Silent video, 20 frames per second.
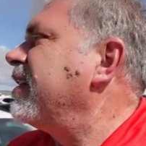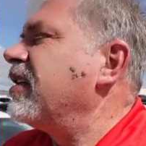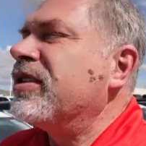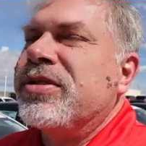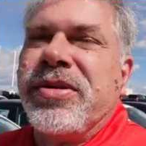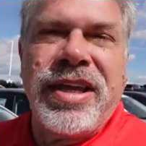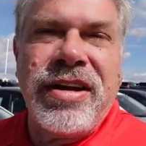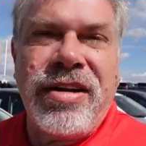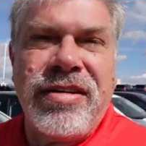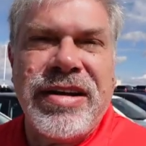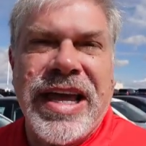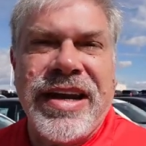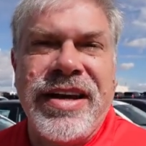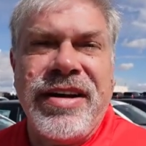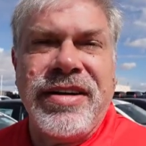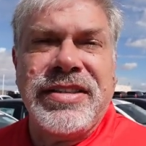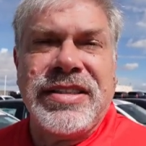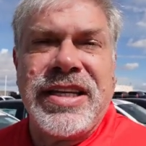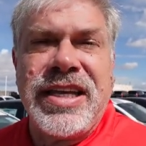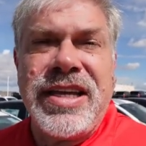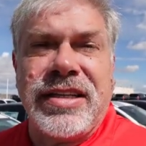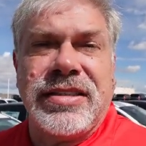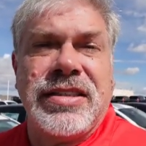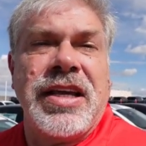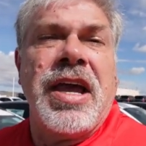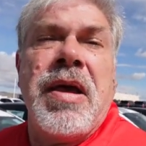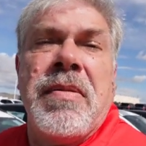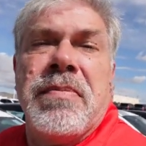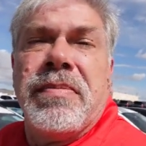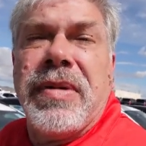So get on down here and see us.
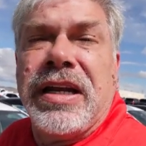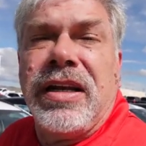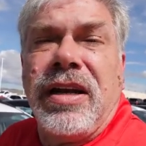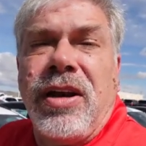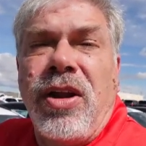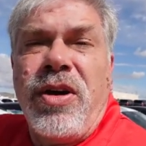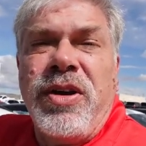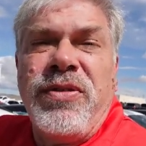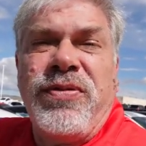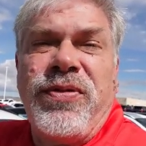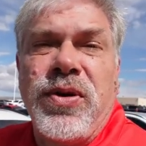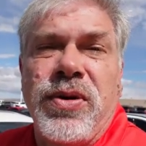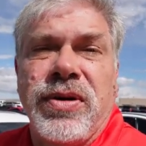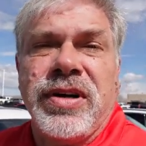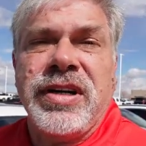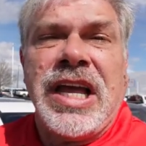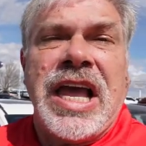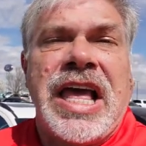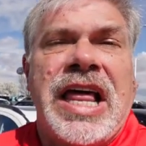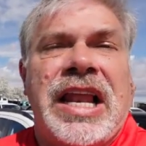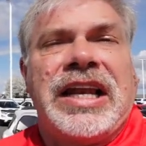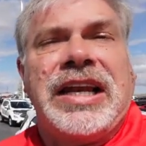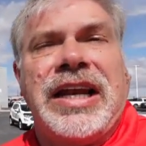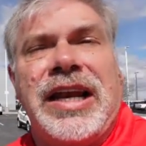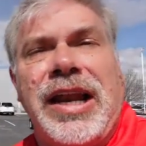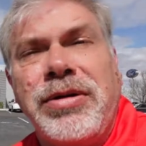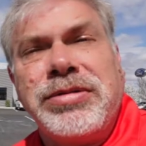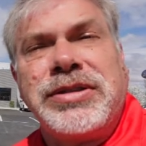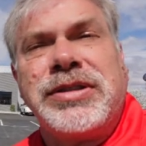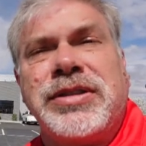Melloy Ford,
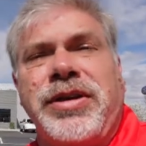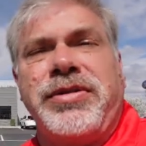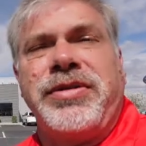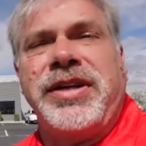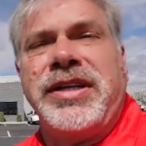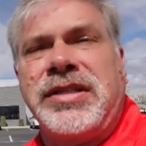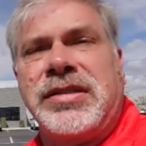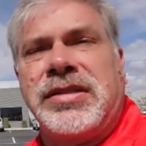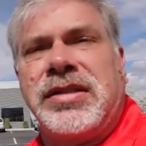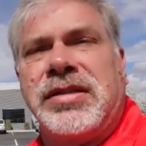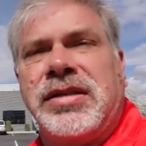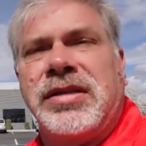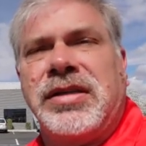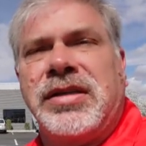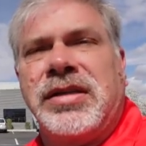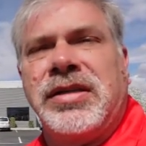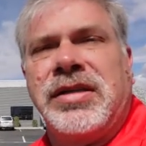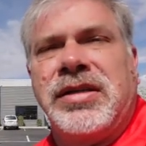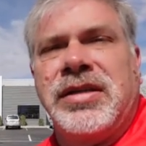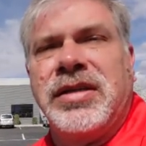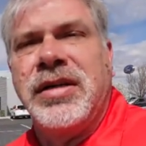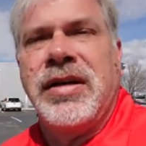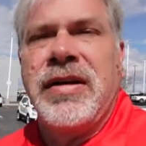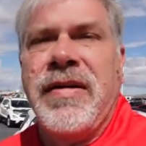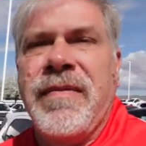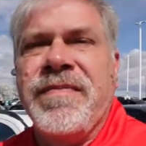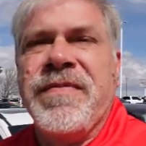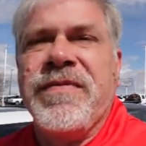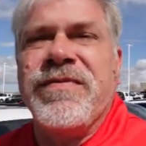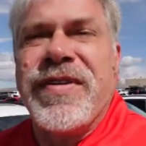Los Lunas,
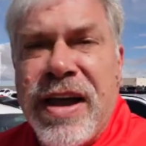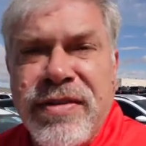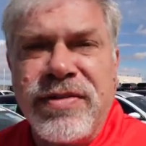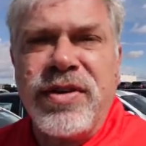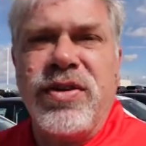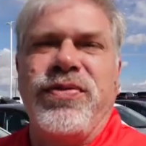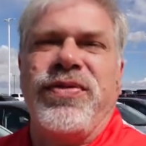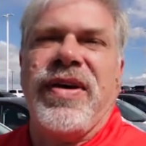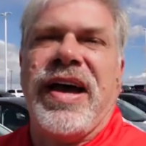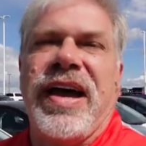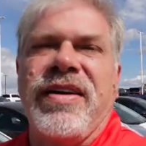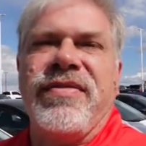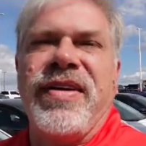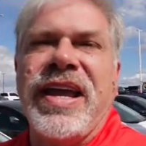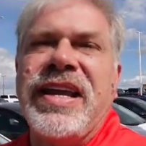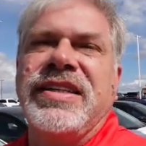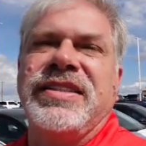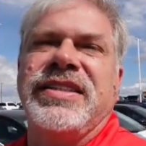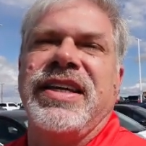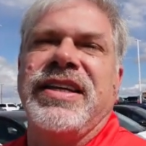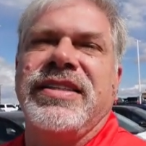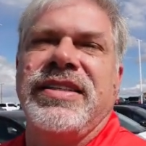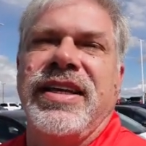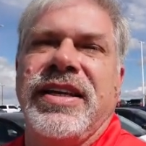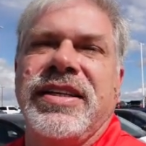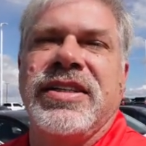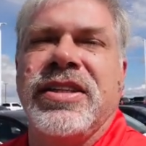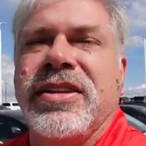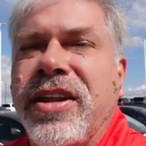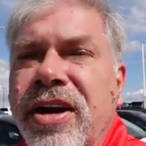
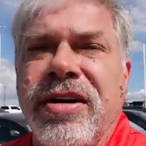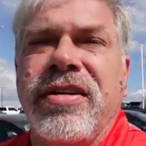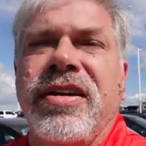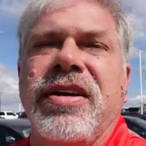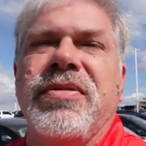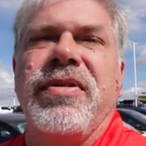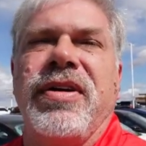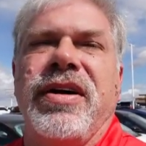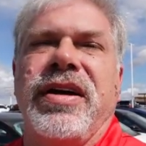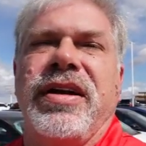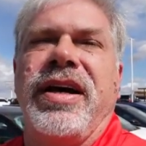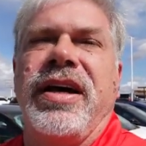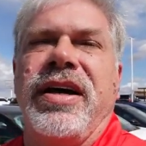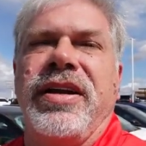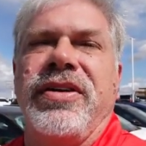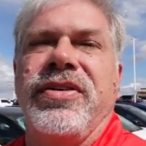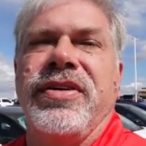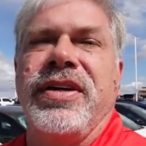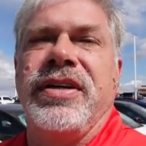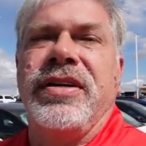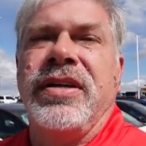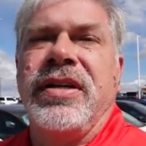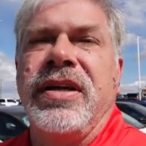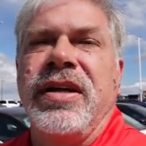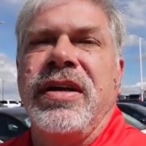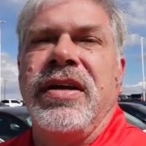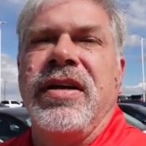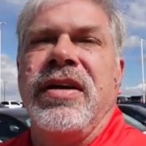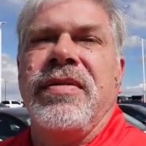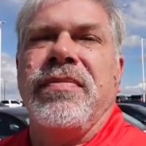505-866-3100,
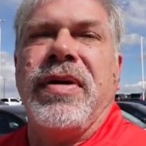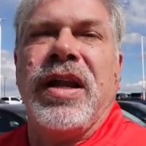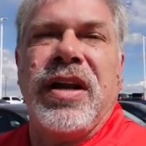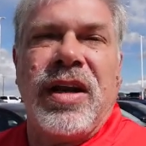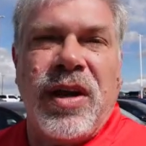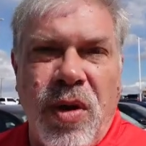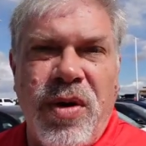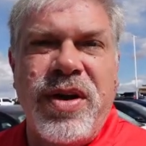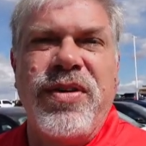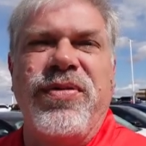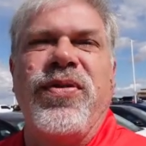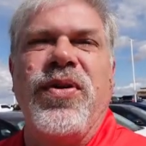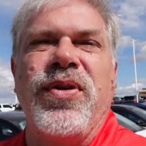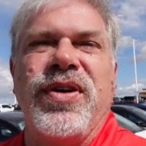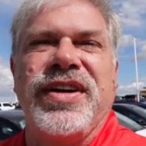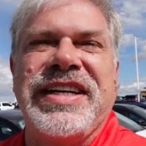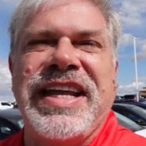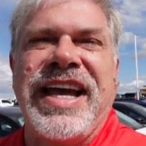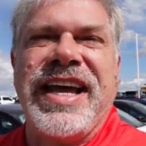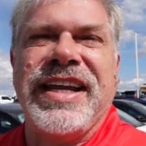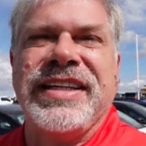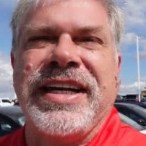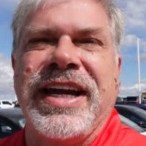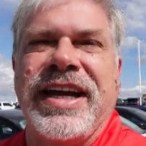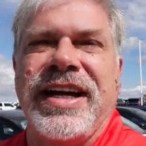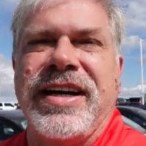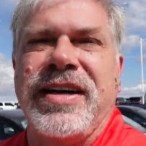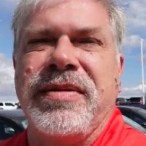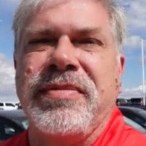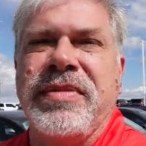
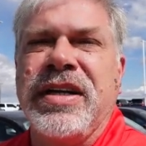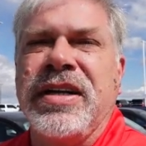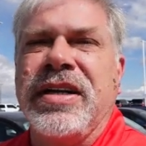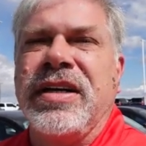MelloyFord.com,